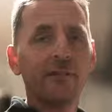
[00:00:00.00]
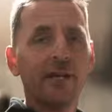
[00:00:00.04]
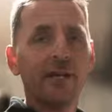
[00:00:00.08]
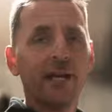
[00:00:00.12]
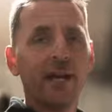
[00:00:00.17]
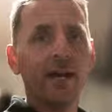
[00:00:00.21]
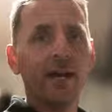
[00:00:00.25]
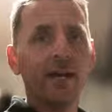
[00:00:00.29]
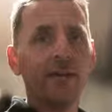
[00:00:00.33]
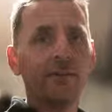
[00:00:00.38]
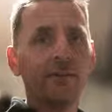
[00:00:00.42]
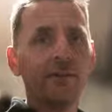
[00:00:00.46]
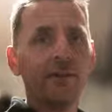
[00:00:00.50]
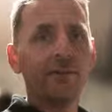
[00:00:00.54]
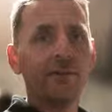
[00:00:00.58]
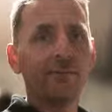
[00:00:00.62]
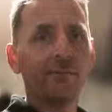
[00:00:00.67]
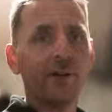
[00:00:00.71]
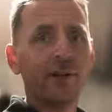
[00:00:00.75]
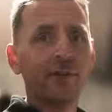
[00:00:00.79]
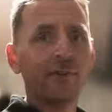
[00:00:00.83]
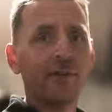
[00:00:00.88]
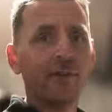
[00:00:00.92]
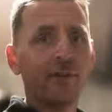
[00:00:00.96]
cans of
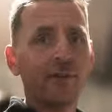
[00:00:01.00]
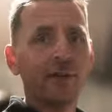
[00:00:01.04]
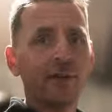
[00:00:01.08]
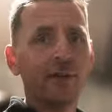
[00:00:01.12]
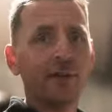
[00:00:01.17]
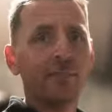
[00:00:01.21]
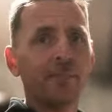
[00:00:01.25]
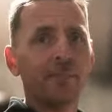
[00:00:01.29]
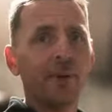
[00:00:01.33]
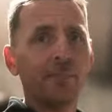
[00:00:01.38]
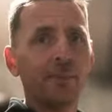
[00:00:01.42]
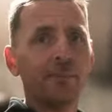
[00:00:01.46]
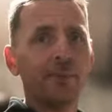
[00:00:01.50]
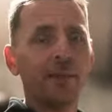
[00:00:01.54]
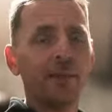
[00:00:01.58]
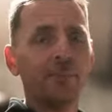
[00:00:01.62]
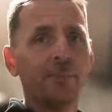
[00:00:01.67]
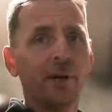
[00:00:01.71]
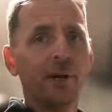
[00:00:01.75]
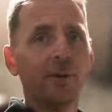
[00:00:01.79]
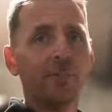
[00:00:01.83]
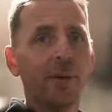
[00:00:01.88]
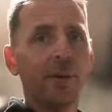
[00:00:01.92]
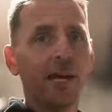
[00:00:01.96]
Rust-Oleum Home
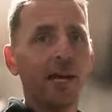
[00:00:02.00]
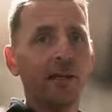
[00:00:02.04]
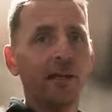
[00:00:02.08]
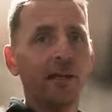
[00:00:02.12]
Depot paint